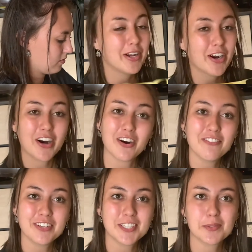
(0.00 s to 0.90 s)
We are all
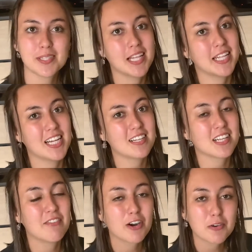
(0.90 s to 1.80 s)
finished with the links
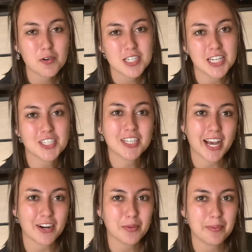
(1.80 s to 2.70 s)
of our quotation
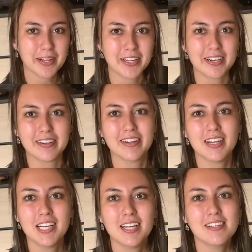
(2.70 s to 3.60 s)
caterpillar.
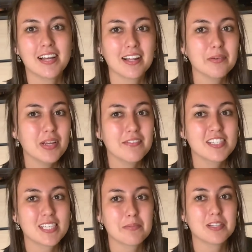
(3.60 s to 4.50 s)
Now that we have
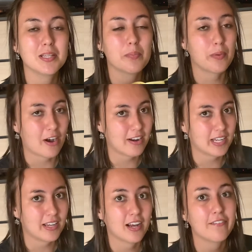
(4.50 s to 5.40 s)
assembled the
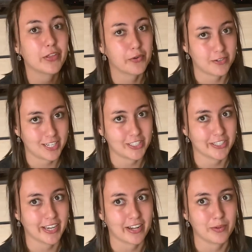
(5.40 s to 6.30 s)
body of the quotation
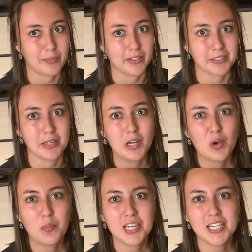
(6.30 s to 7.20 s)
caterpillar,
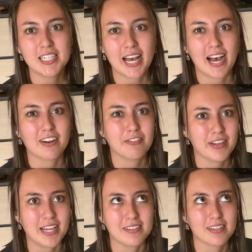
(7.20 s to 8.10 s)
we need to add a
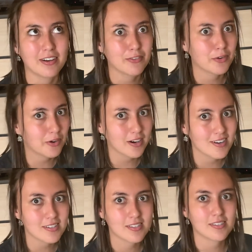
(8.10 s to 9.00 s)
face, of
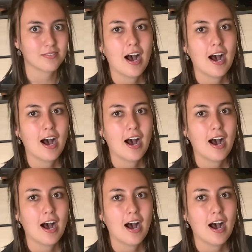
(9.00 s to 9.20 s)
course.